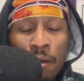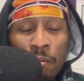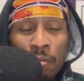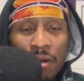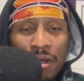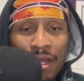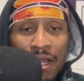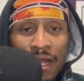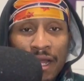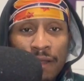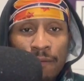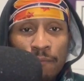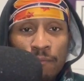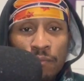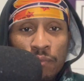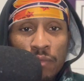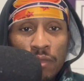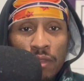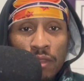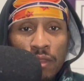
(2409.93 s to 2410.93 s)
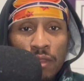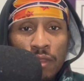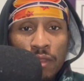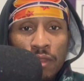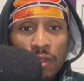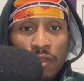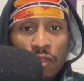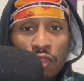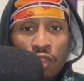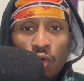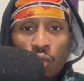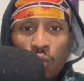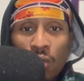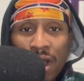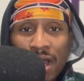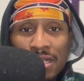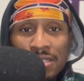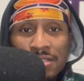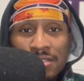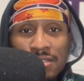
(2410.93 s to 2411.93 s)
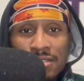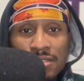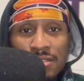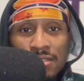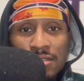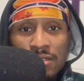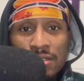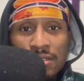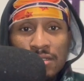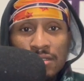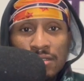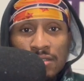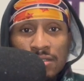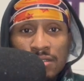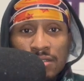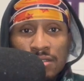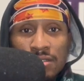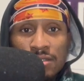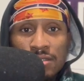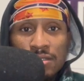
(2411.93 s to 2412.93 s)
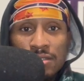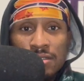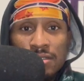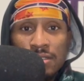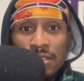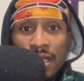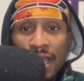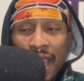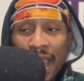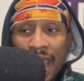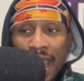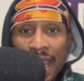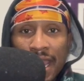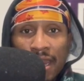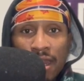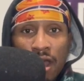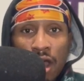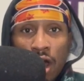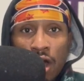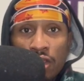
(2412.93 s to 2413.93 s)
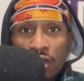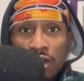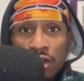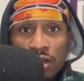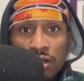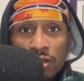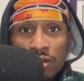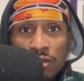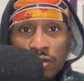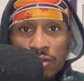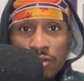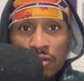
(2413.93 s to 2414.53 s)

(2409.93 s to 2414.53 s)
like the West and other